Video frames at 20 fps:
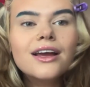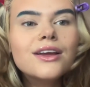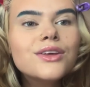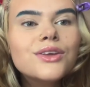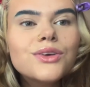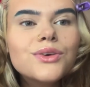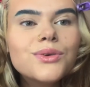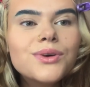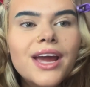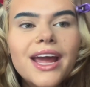
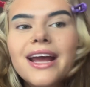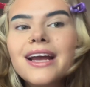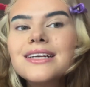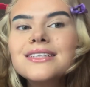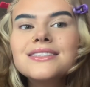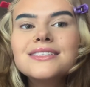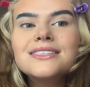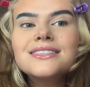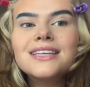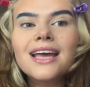you
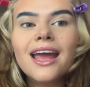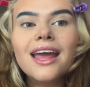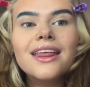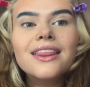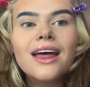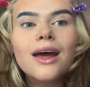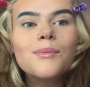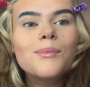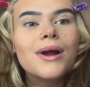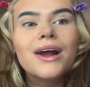can't say
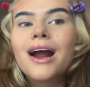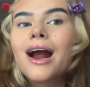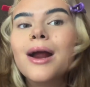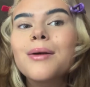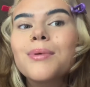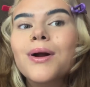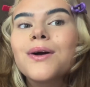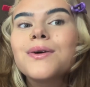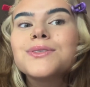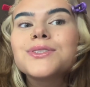that my
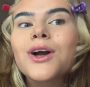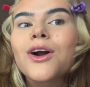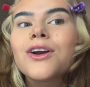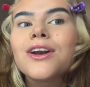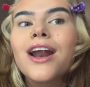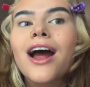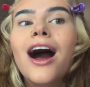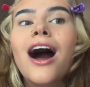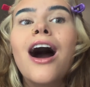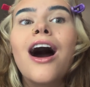eyebrows are
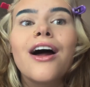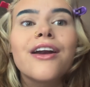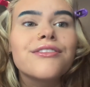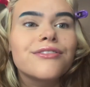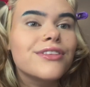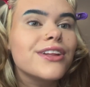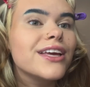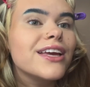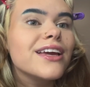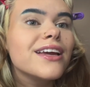not on
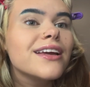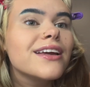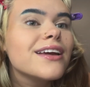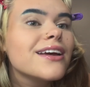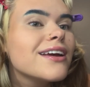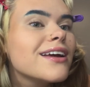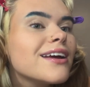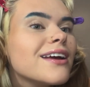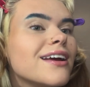fleek.